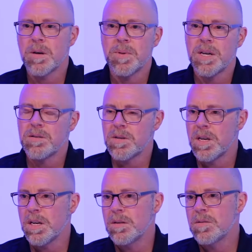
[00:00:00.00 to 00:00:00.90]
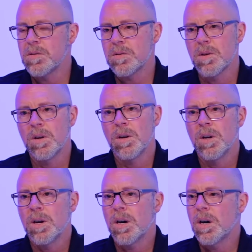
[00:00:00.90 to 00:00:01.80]
M18s,
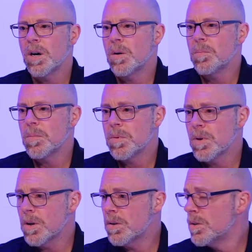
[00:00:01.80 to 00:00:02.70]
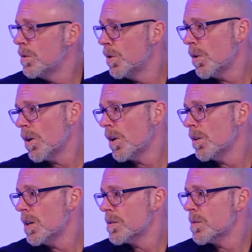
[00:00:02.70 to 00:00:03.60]
the new Arri
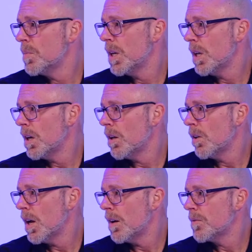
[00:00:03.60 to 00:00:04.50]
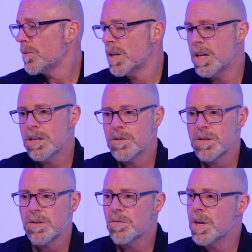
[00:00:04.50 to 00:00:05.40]
Alexa Mini LF, Canon
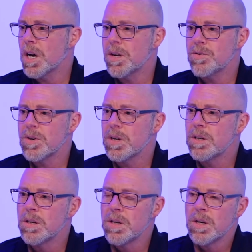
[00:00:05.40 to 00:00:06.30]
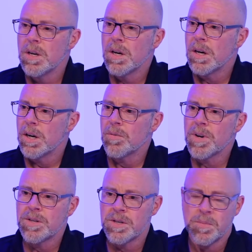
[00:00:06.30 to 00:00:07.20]
C300,
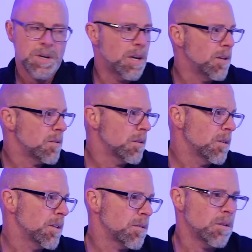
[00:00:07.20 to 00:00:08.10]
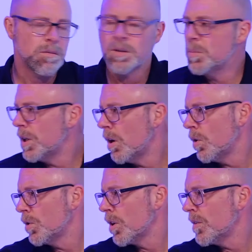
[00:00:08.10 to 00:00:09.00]
Red Gemini. It's a little bit
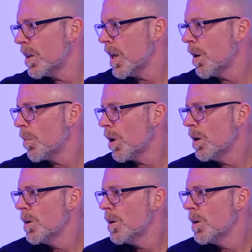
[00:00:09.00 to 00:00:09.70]
older of a camera.